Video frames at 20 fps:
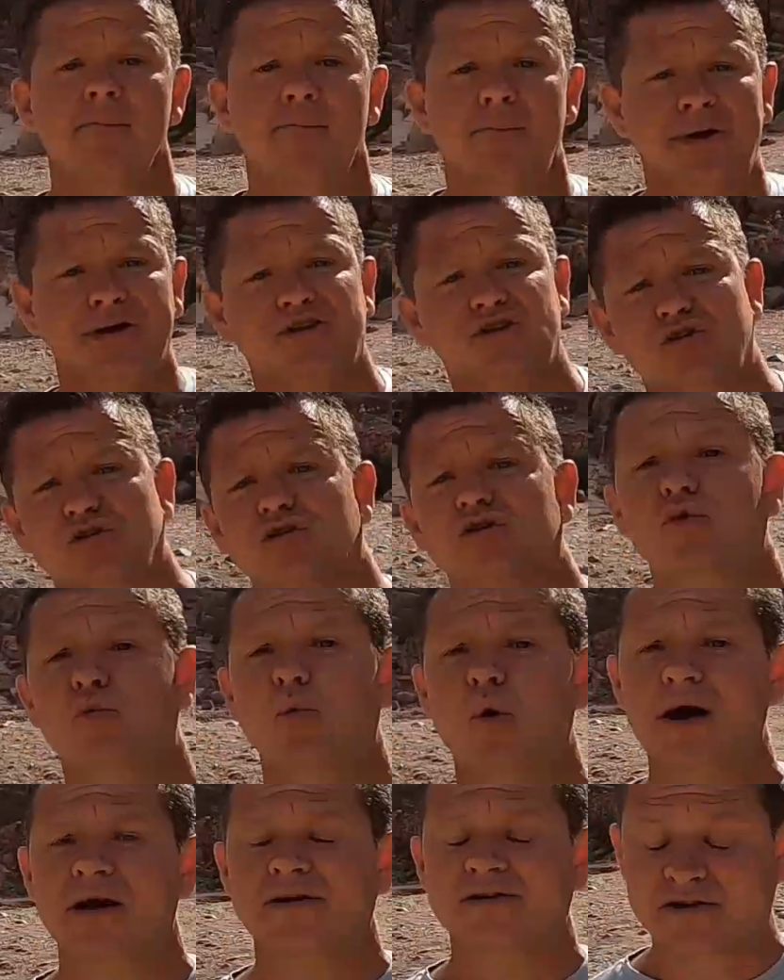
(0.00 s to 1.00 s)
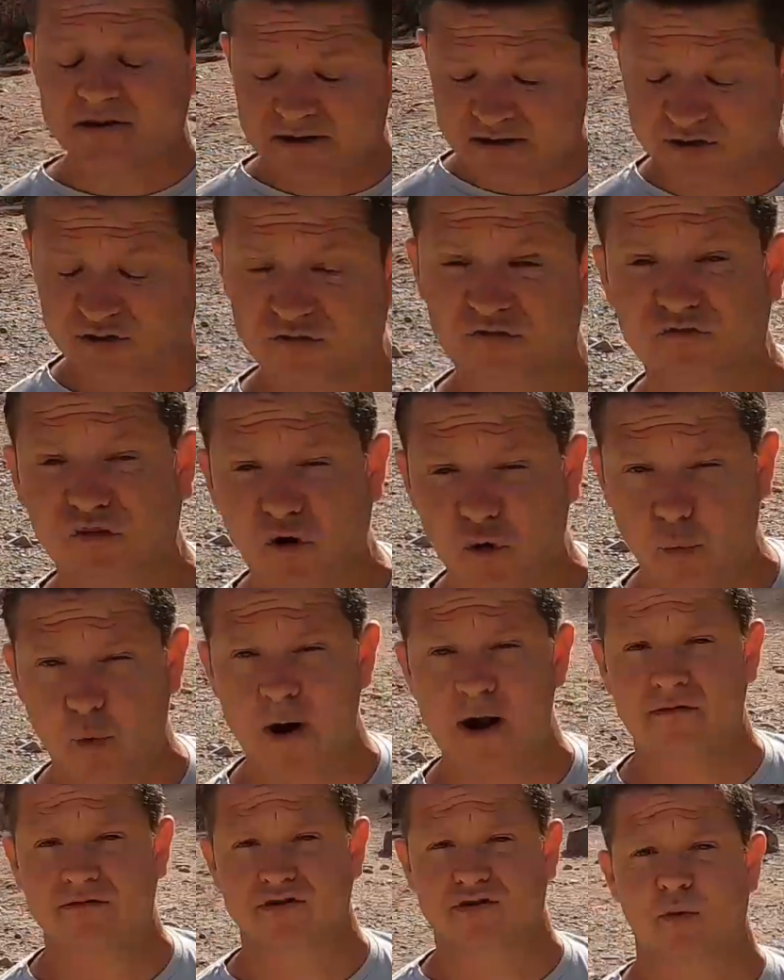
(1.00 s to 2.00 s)
Make sure you wear decent
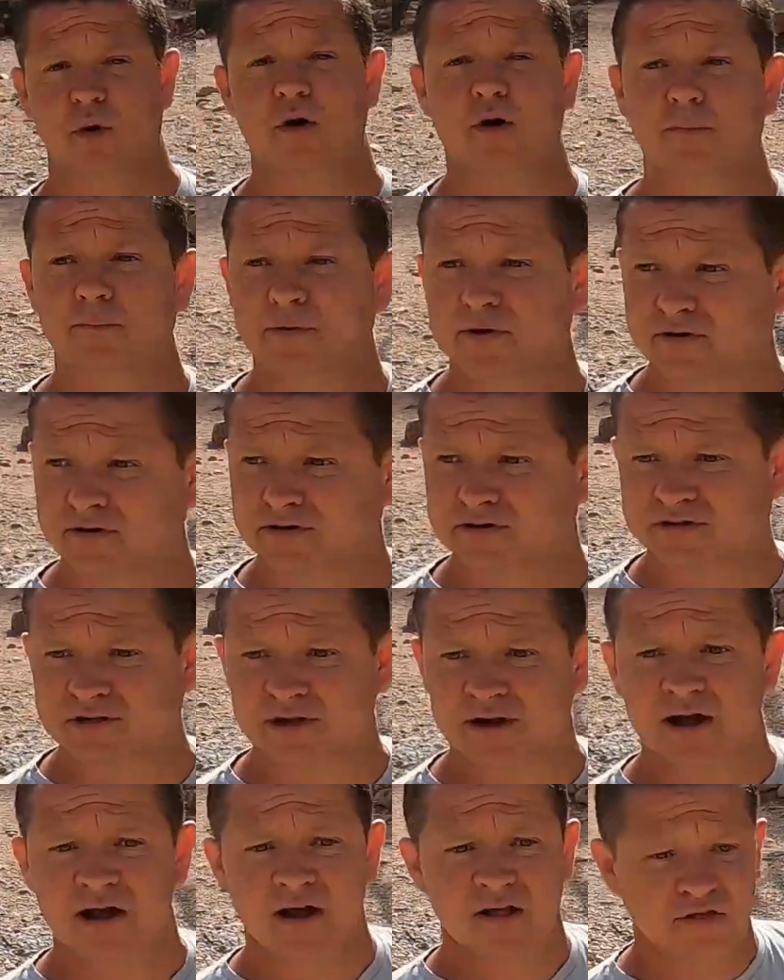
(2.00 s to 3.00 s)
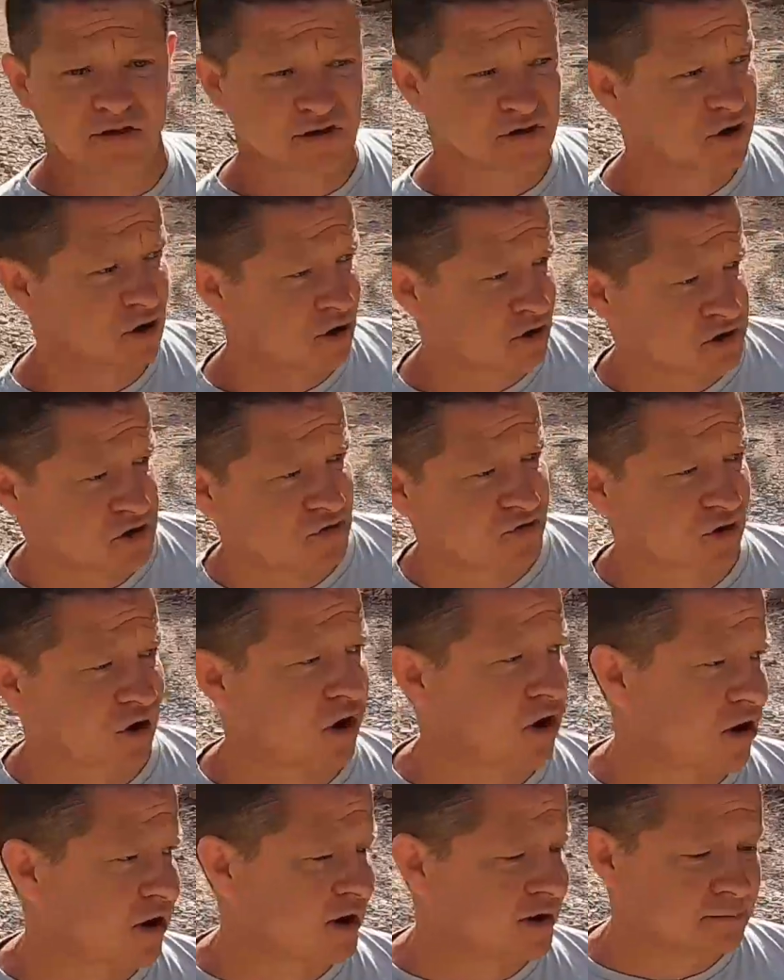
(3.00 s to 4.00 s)
footwear as well, because there's lots of
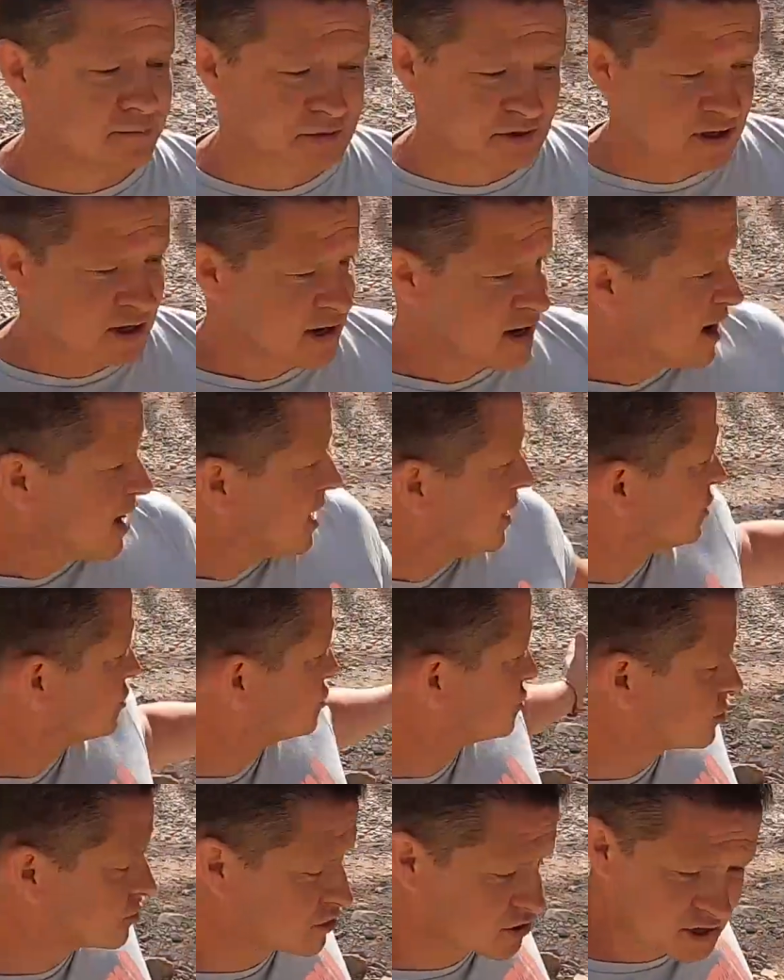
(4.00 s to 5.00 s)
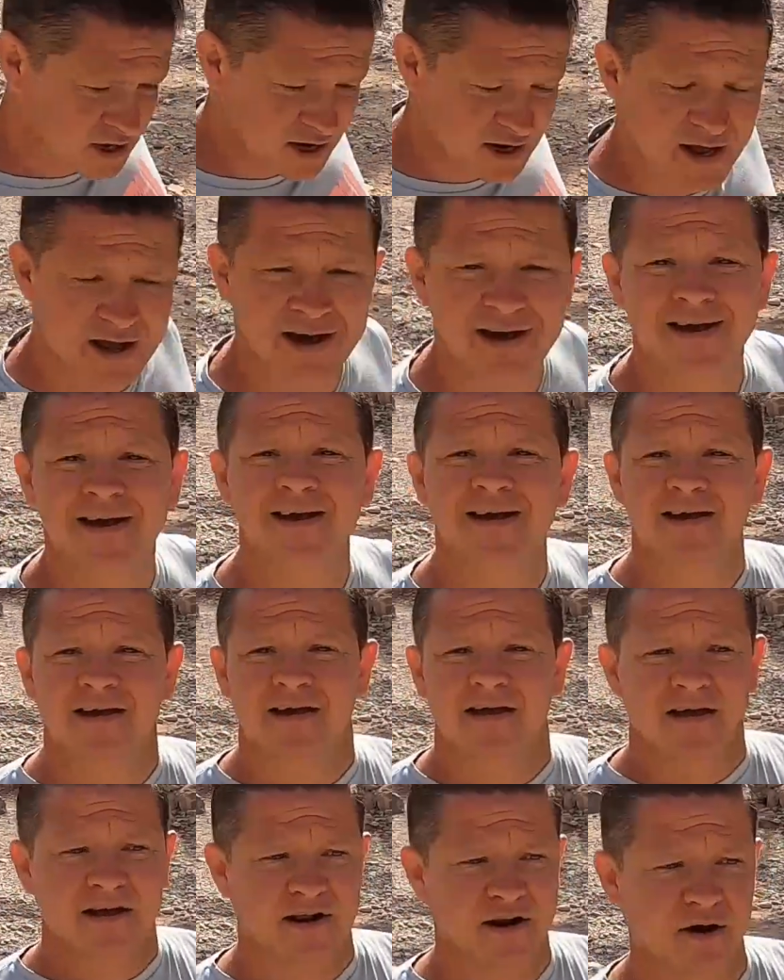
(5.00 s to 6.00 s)
climbs, and as you can see,
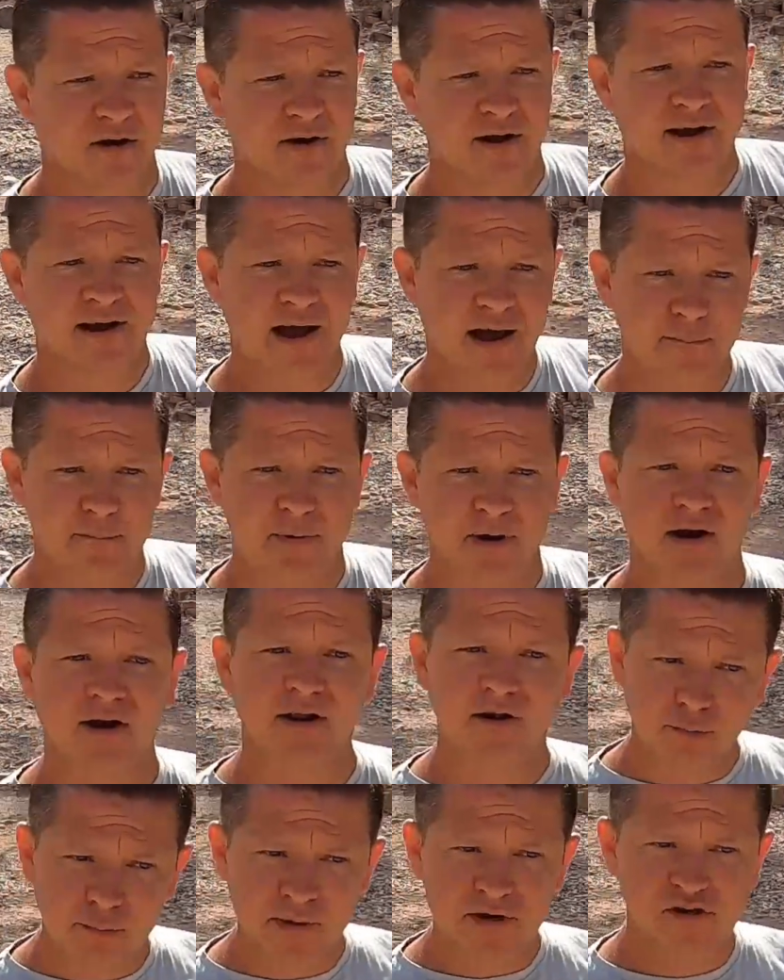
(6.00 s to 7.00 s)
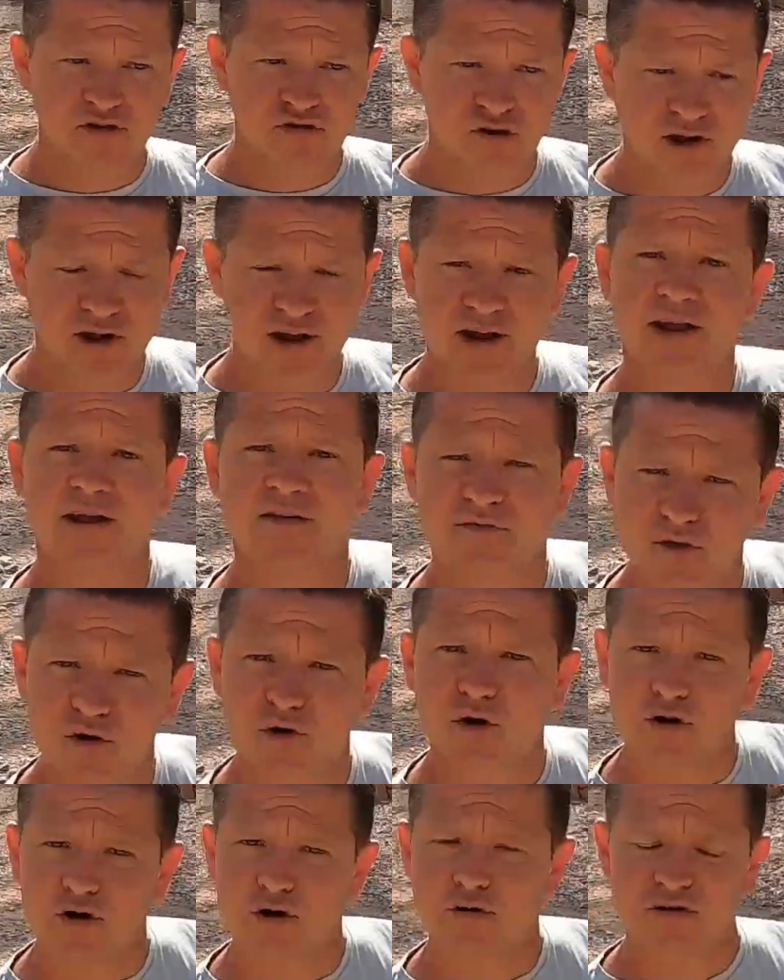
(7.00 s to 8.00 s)
you know, it can be a little bit tricky if you're
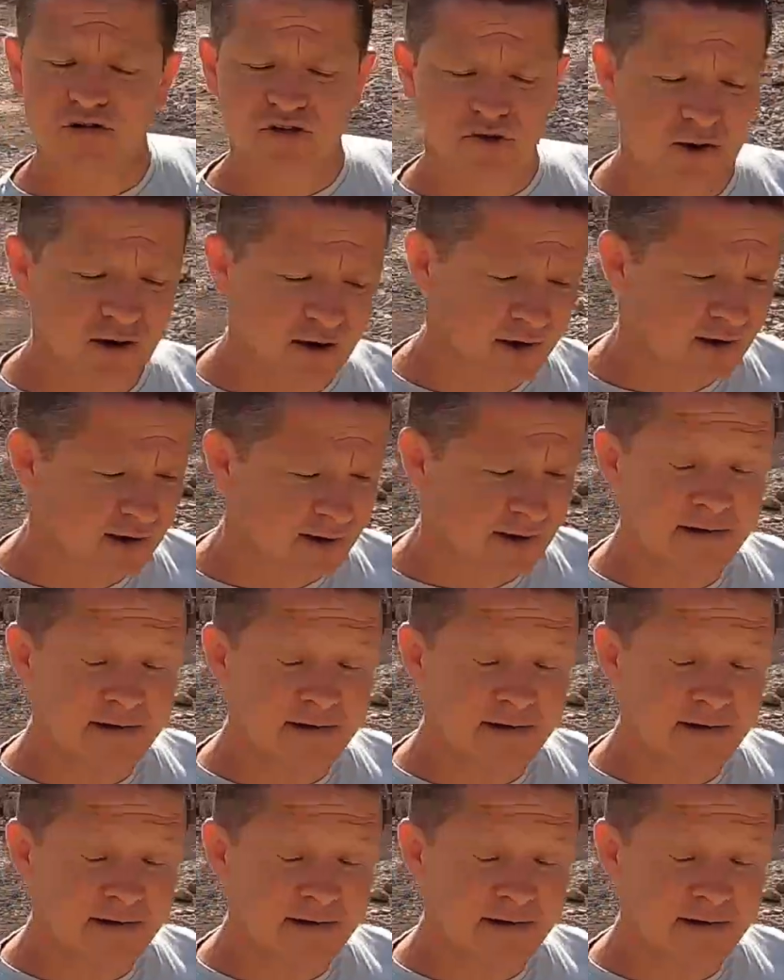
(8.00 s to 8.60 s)
not used to it.